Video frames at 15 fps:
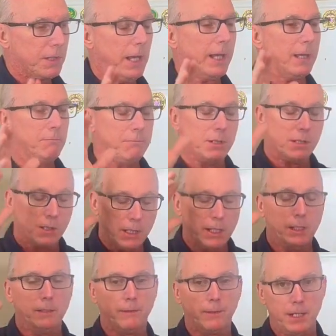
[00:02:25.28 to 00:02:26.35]
like a
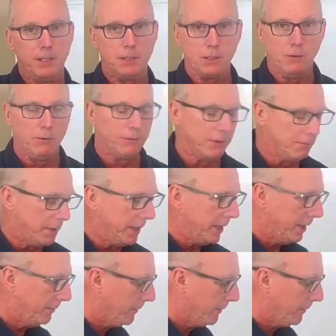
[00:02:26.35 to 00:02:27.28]
bazillion things going through my head